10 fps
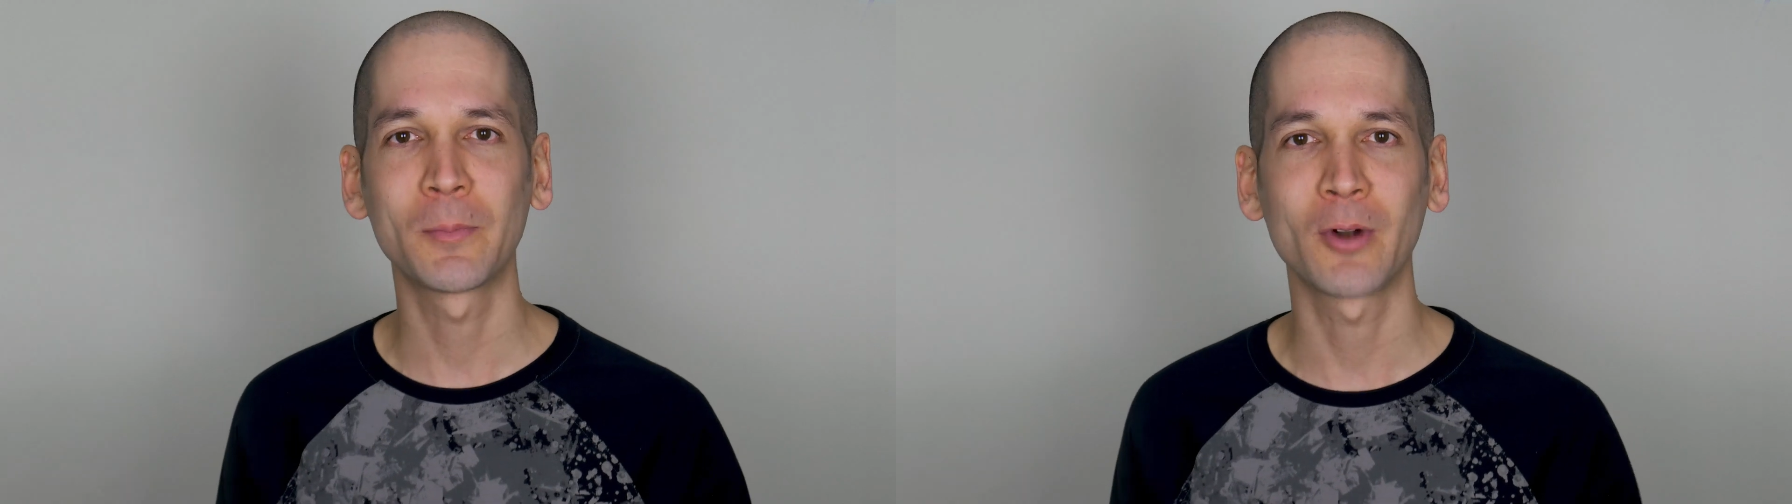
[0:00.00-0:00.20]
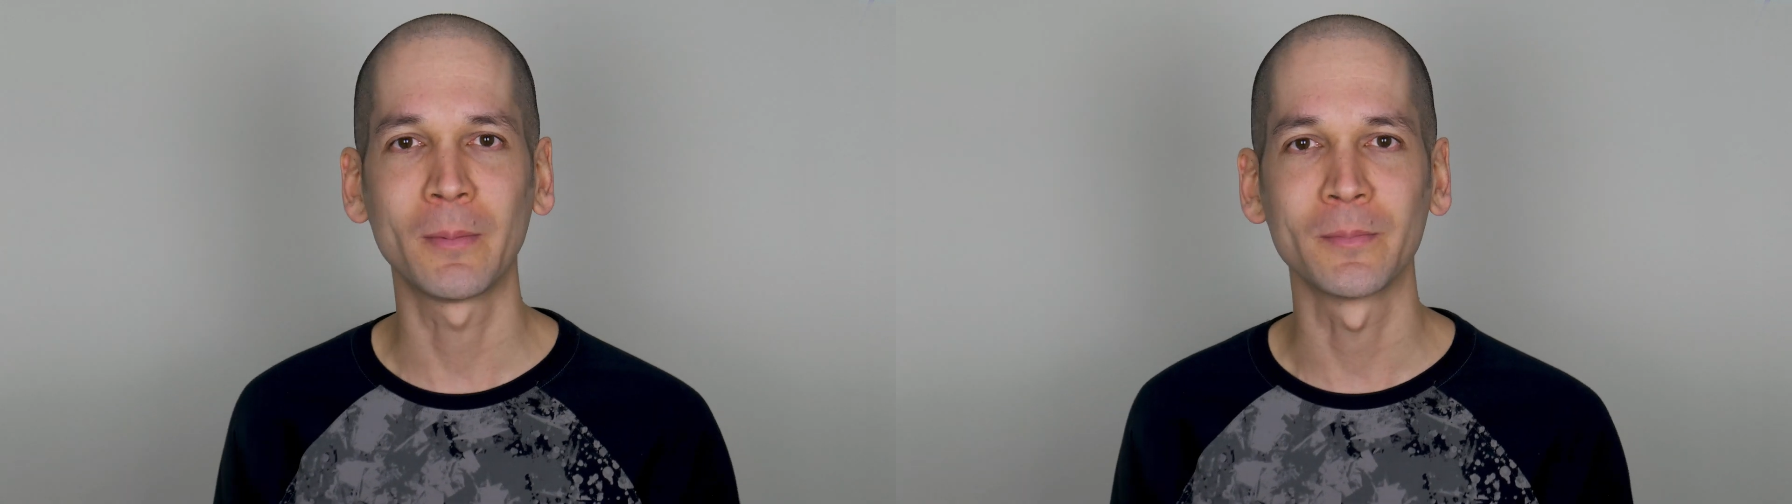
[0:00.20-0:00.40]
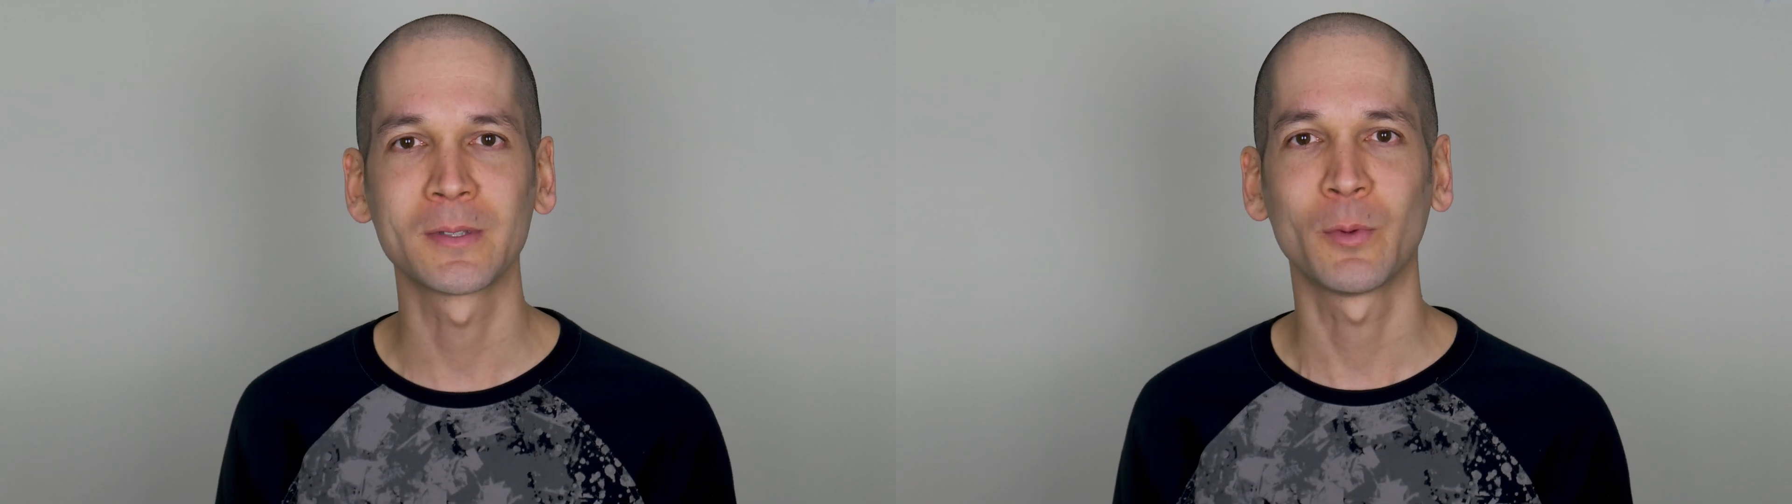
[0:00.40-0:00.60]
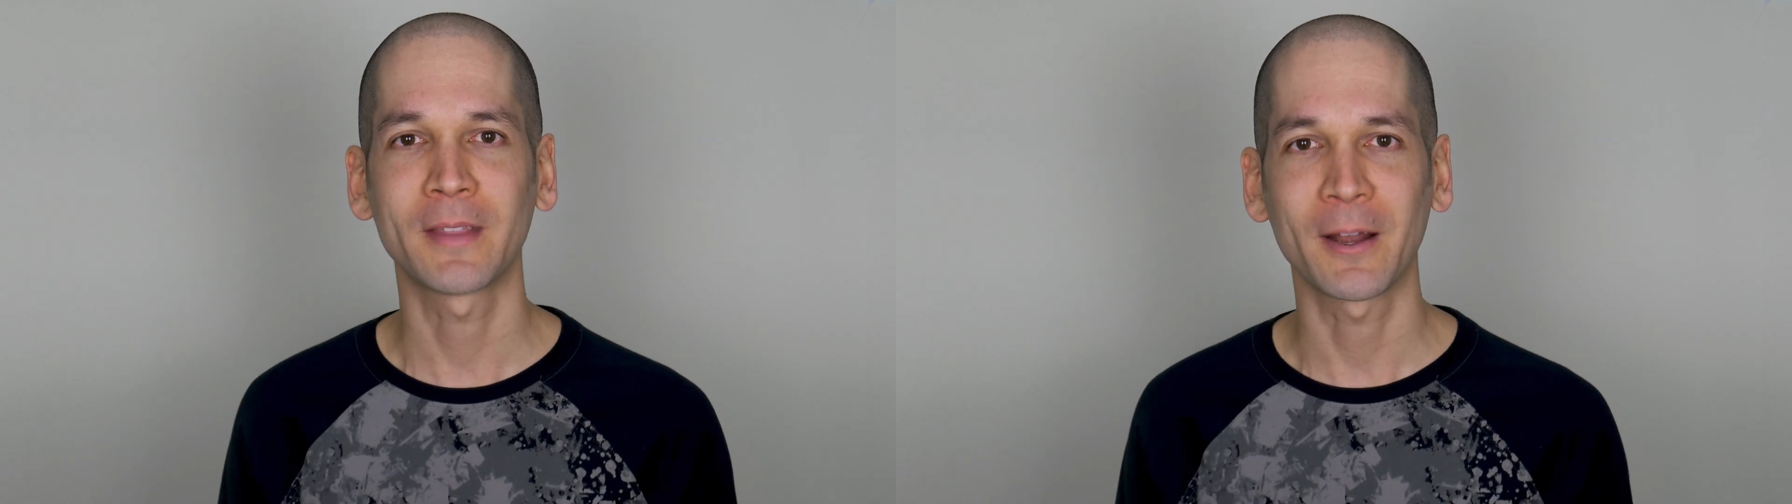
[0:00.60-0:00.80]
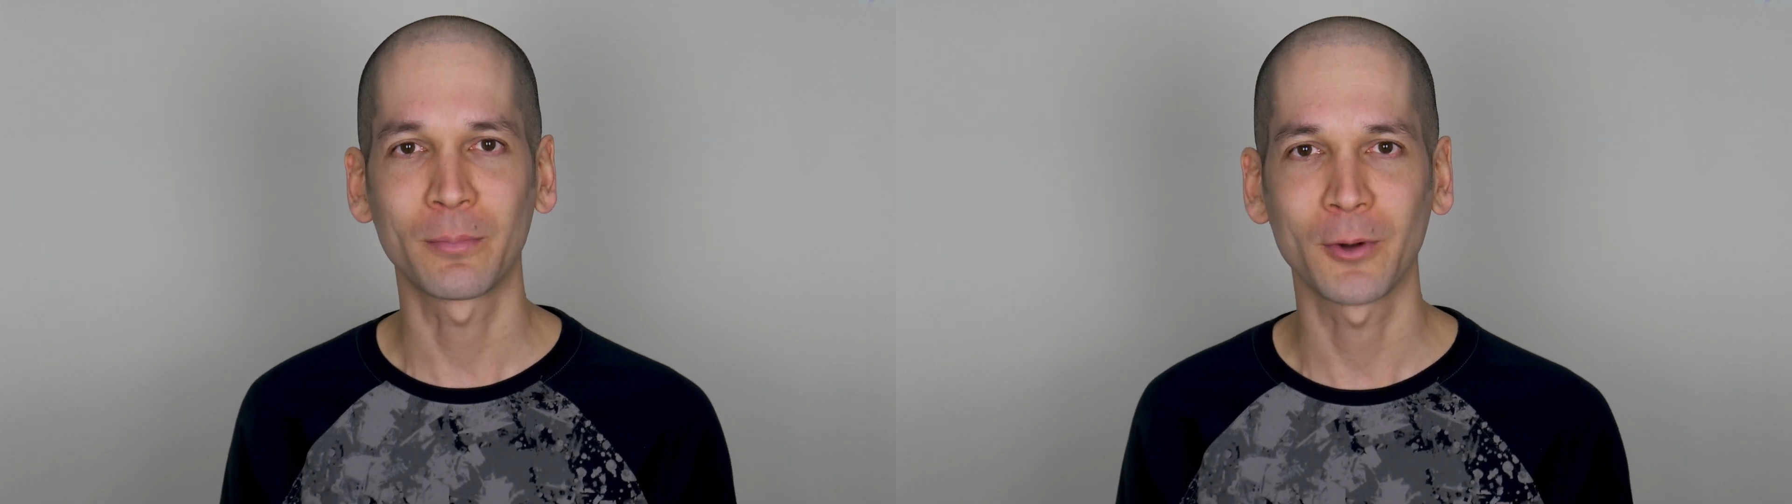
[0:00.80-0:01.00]
problems with
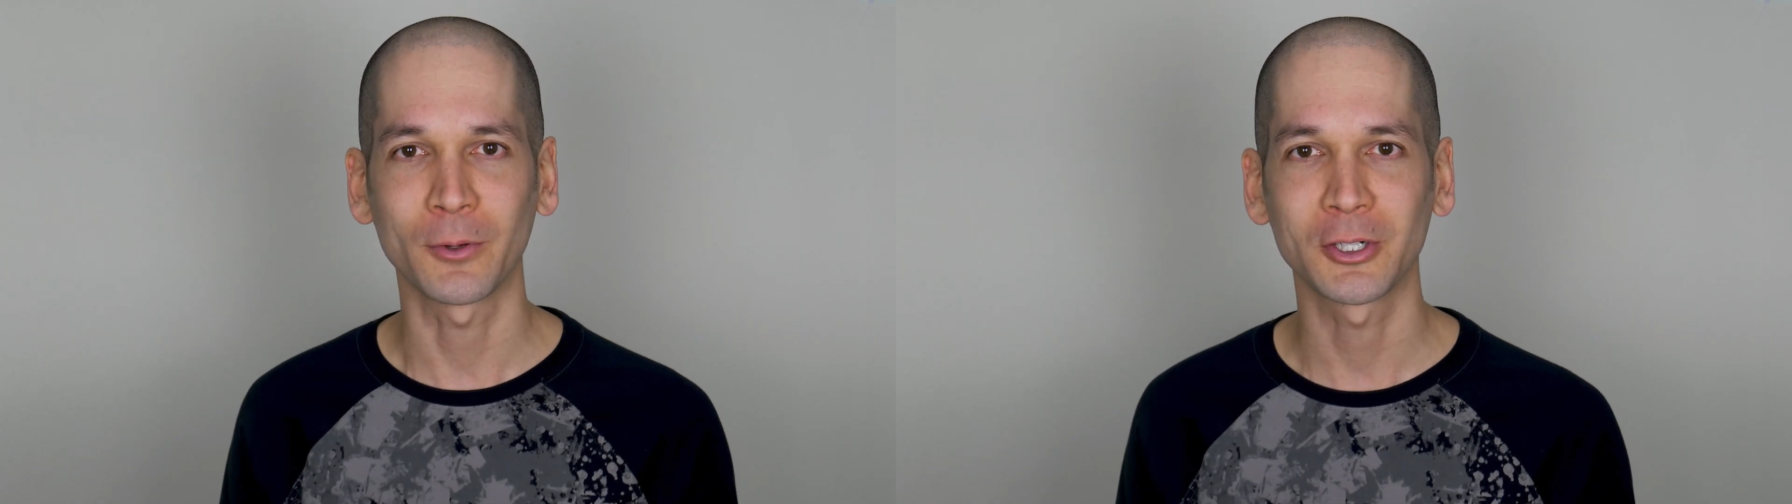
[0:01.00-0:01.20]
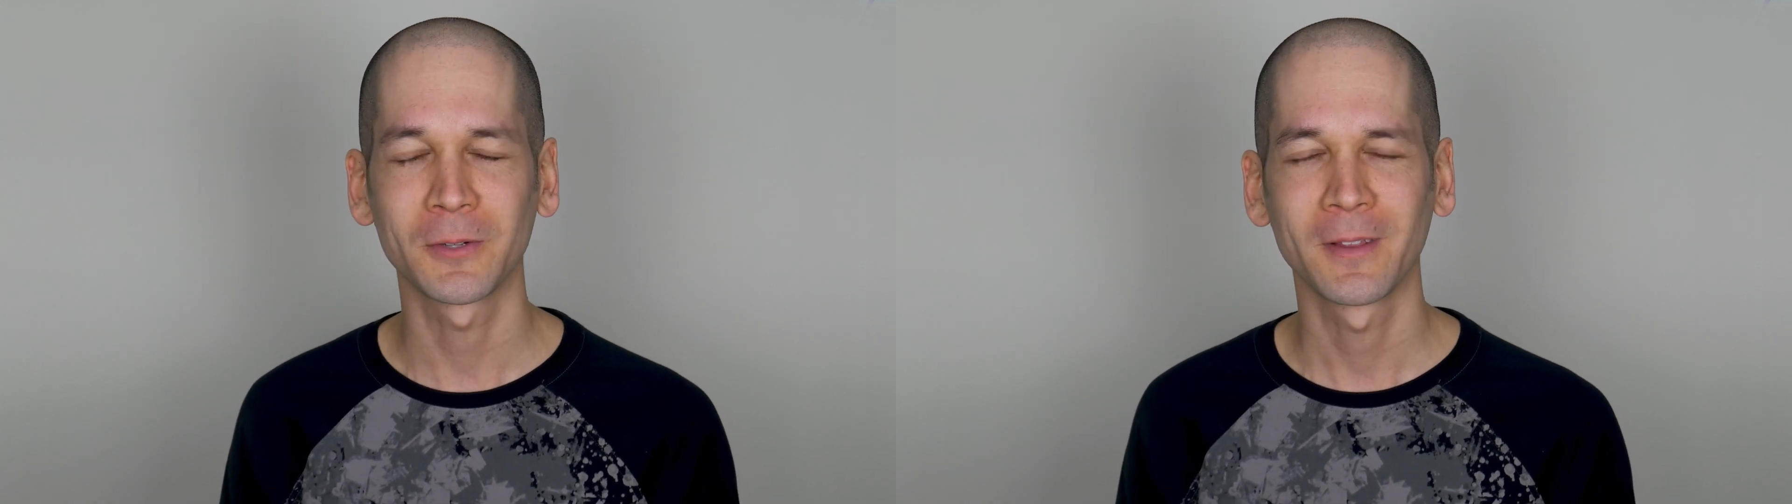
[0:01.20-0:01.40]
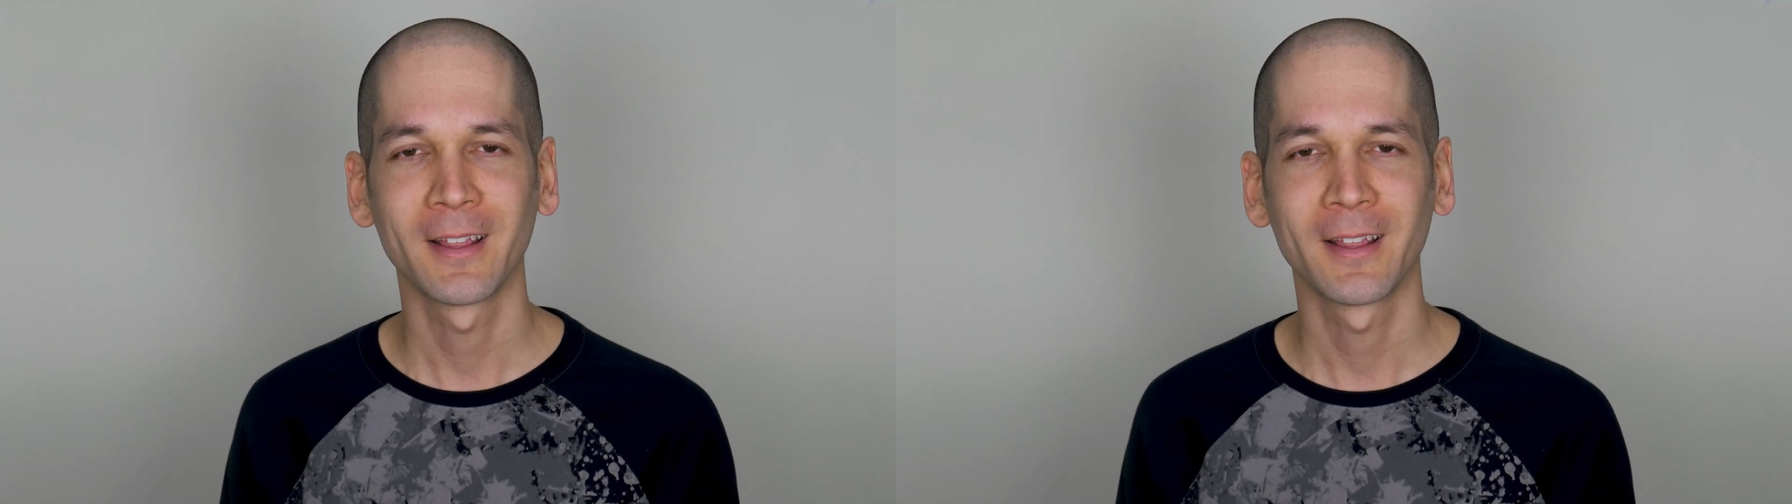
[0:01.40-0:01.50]
that approach?